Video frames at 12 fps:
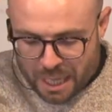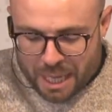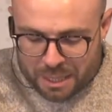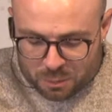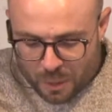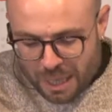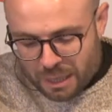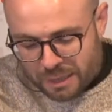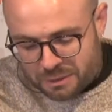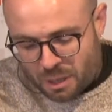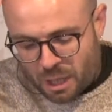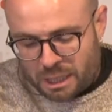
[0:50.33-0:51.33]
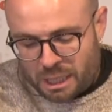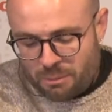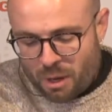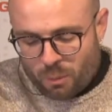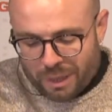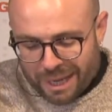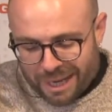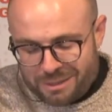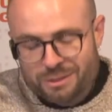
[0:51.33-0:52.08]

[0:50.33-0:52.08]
as well as talking about what kinds of